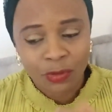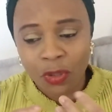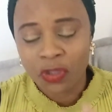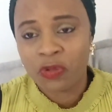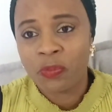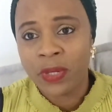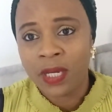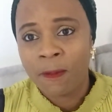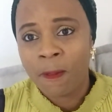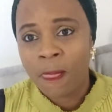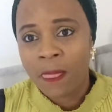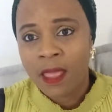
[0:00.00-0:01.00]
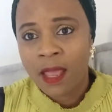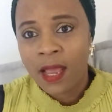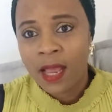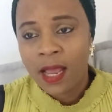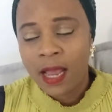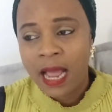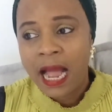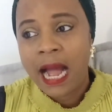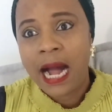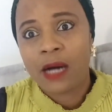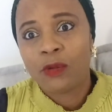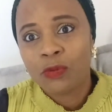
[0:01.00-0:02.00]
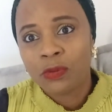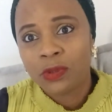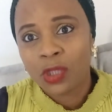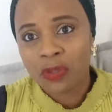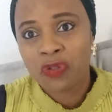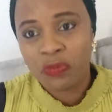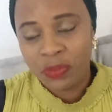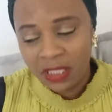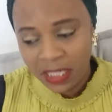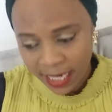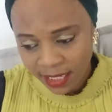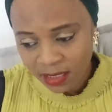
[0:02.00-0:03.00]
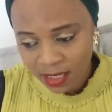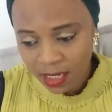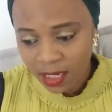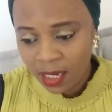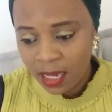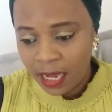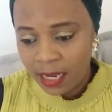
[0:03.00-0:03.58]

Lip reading: taught me how not to be lazy.